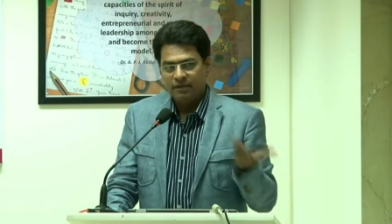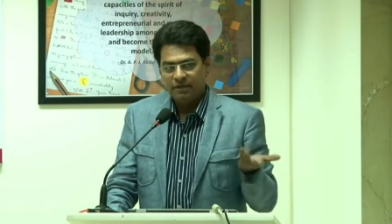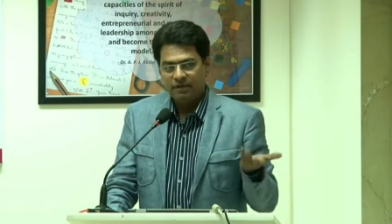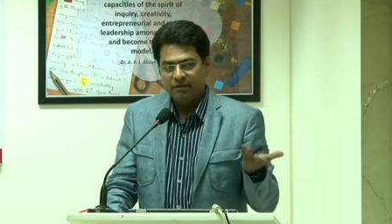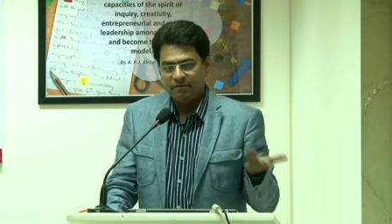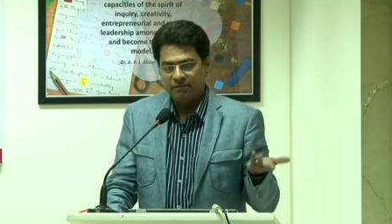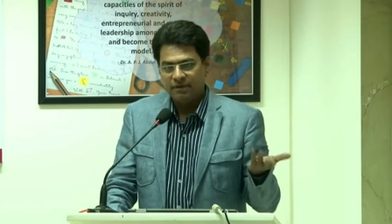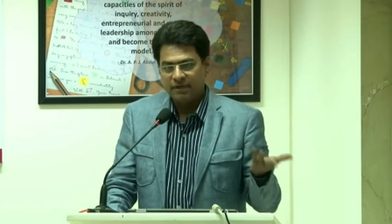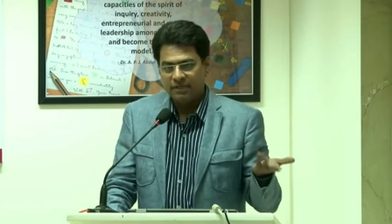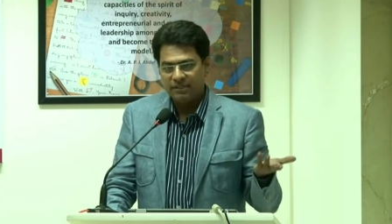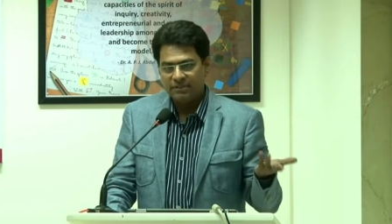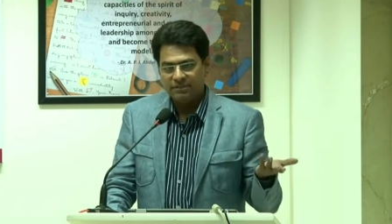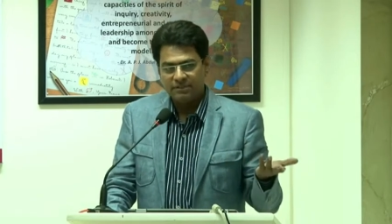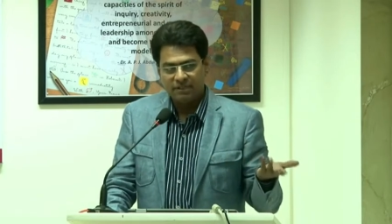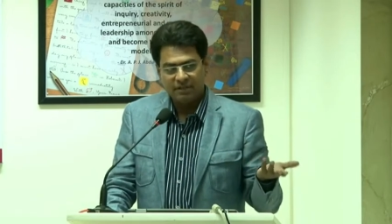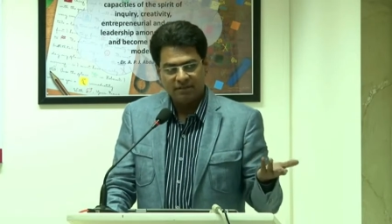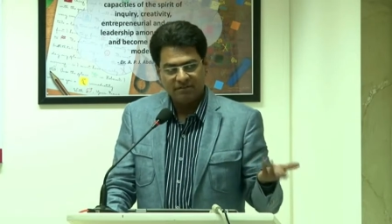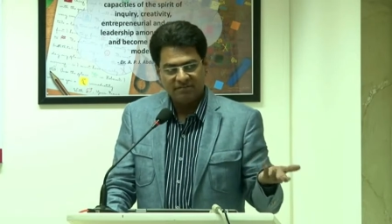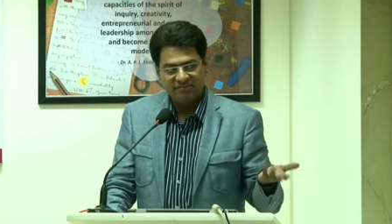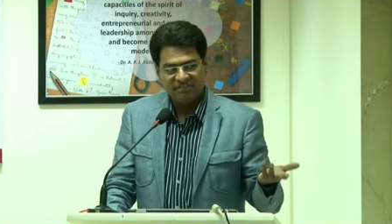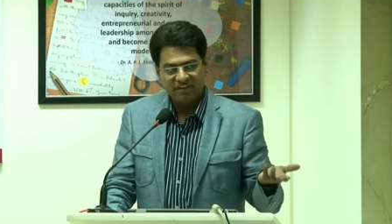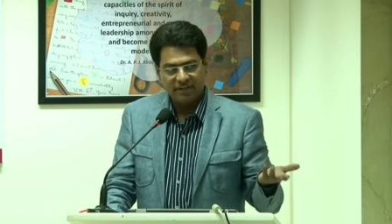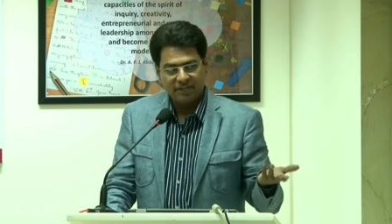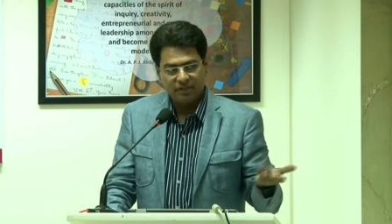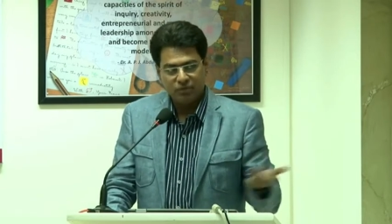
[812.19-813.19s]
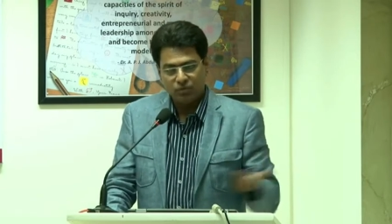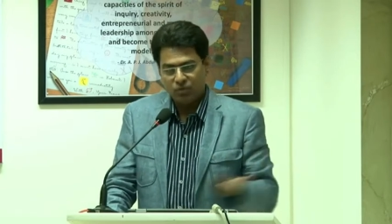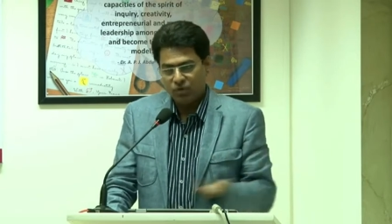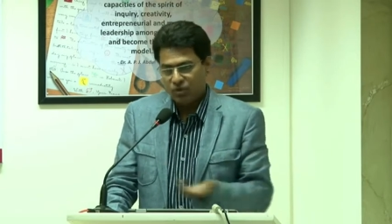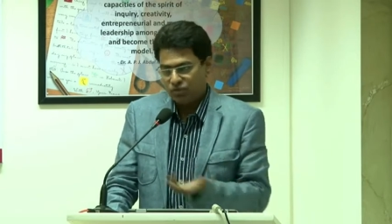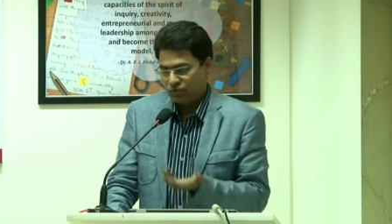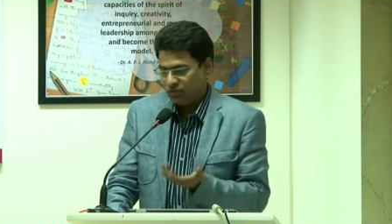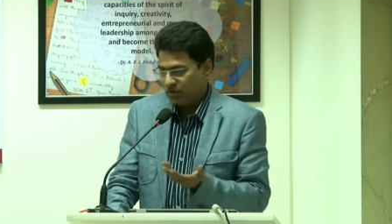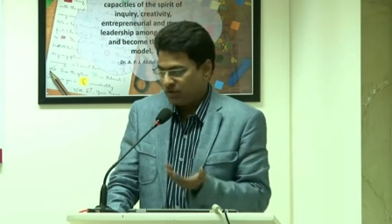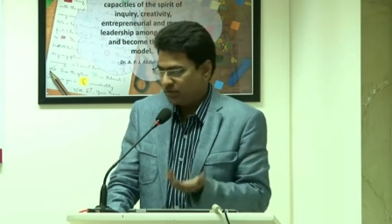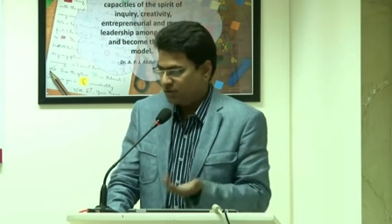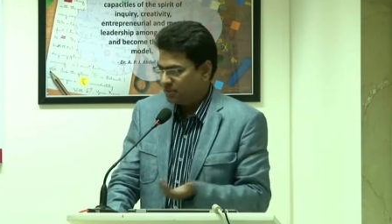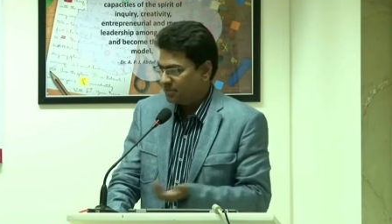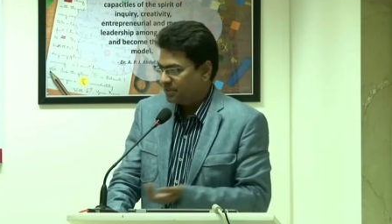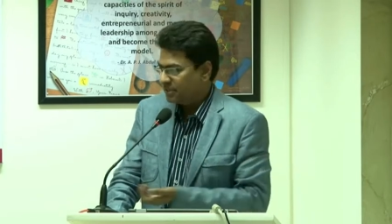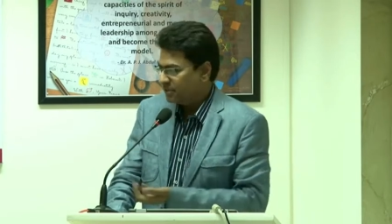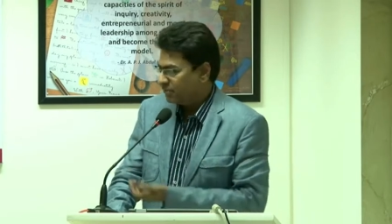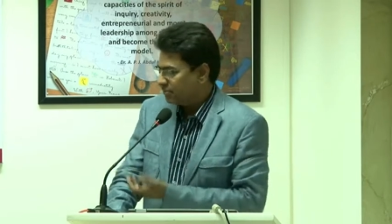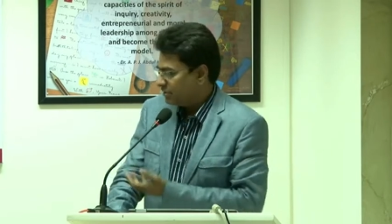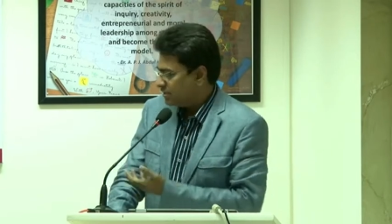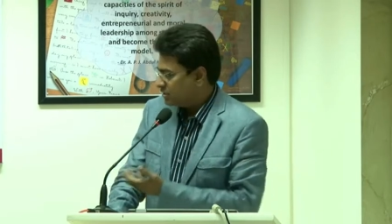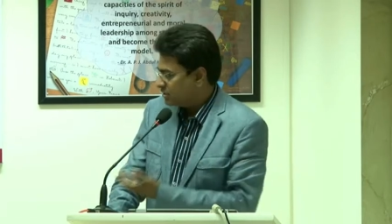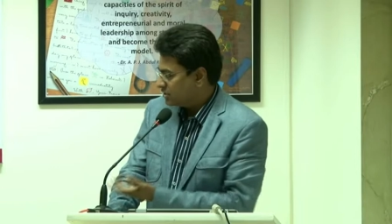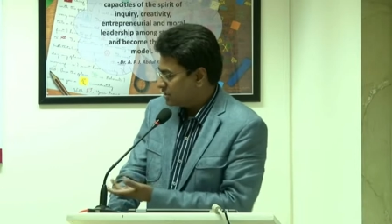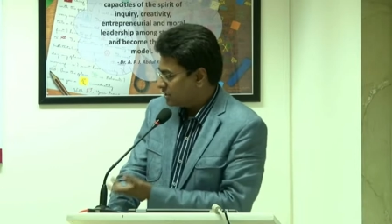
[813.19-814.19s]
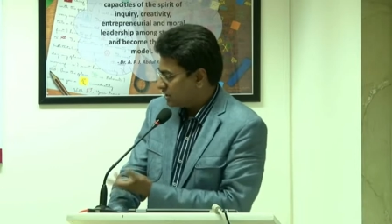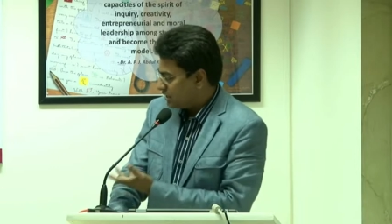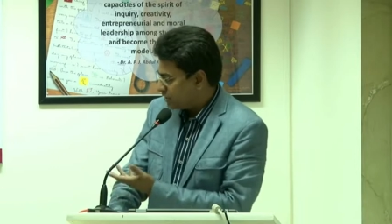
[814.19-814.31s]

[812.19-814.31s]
Afghanistan fight was one of the big reasons